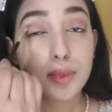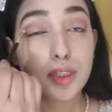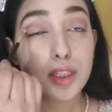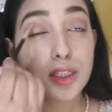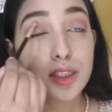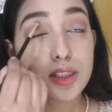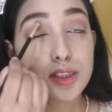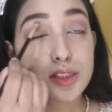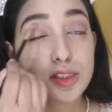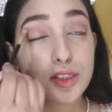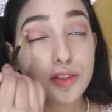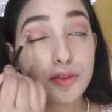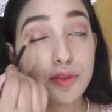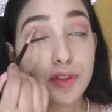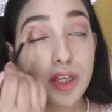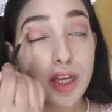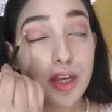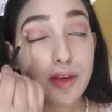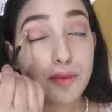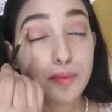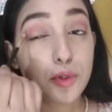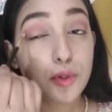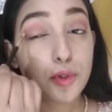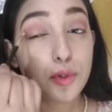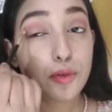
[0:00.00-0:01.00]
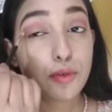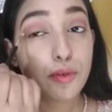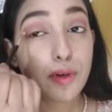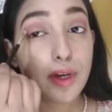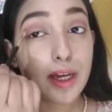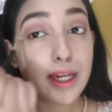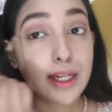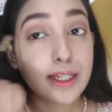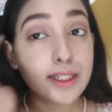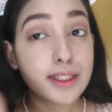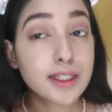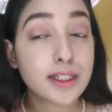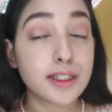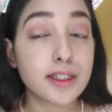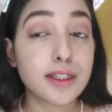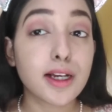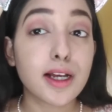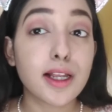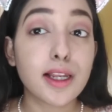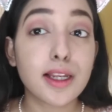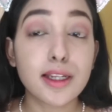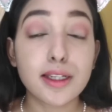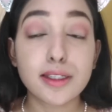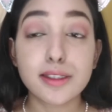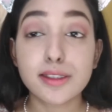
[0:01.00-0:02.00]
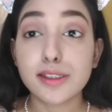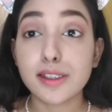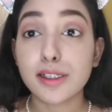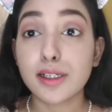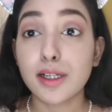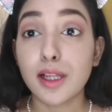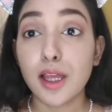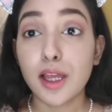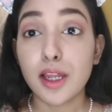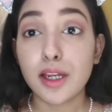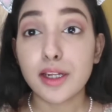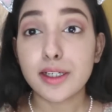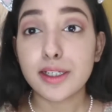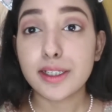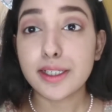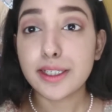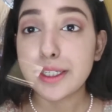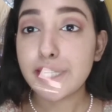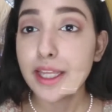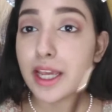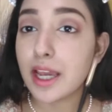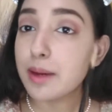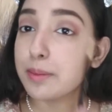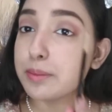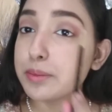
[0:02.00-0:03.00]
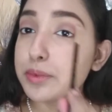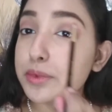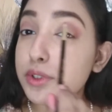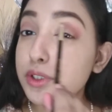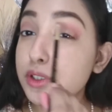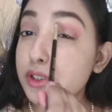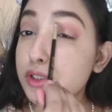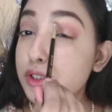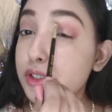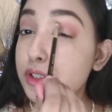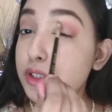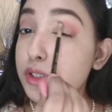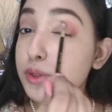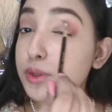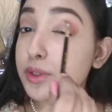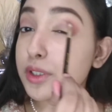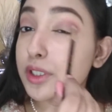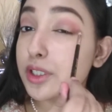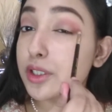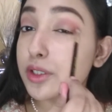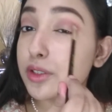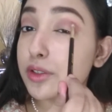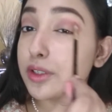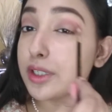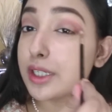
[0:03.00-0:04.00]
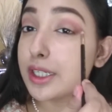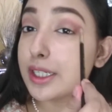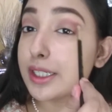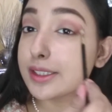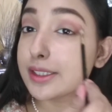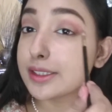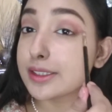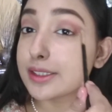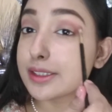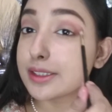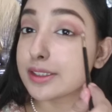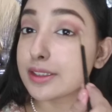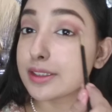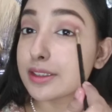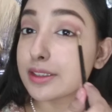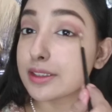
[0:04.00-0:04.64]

So we have provided a little depth to the crease.